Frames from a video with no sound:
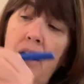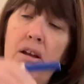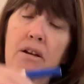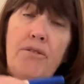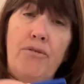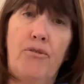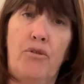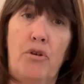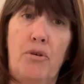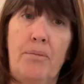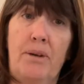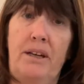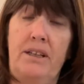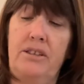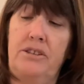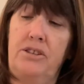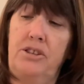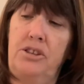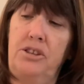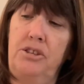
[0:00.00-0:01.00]
4
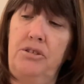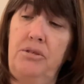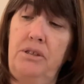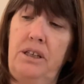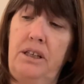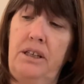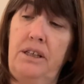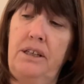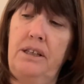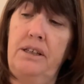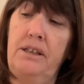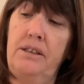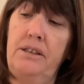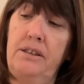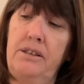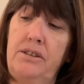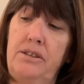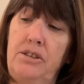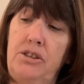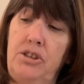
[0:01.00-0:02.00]
minus 2
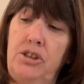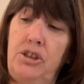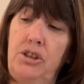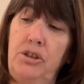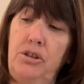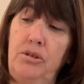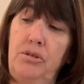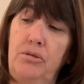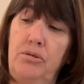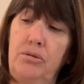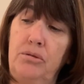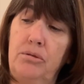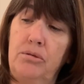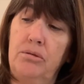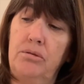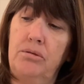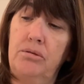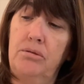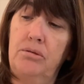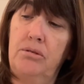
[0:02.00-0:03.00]
is 2.
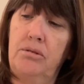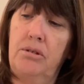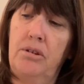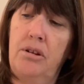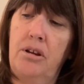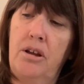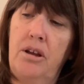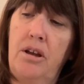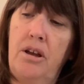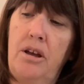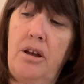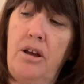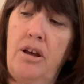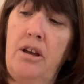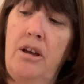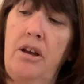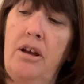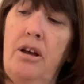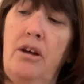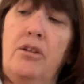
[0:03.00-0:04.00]

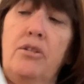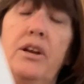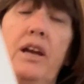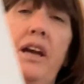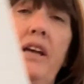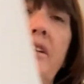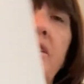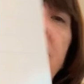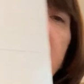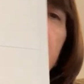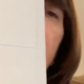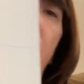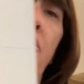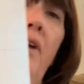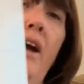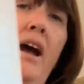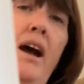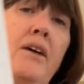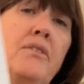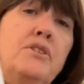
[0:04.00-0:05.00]
Okay, so
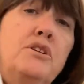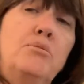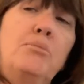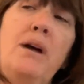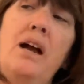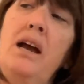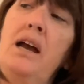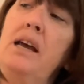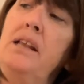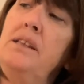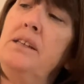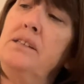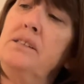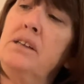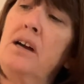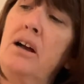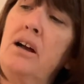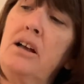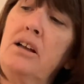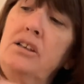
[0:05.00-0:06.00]
after buying the
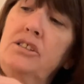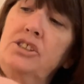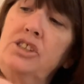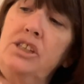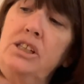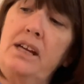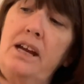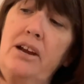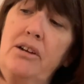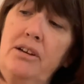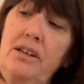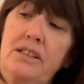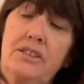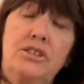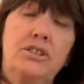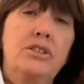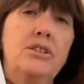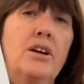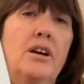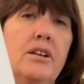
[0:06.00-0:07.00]
doll, she now has
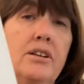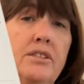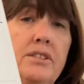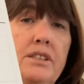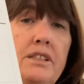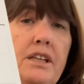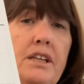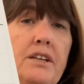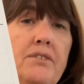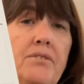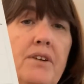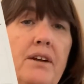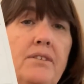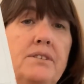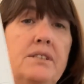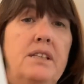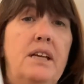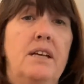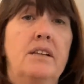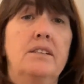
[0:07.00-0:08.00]

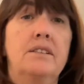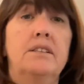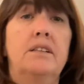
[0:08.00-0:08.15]
$2.85.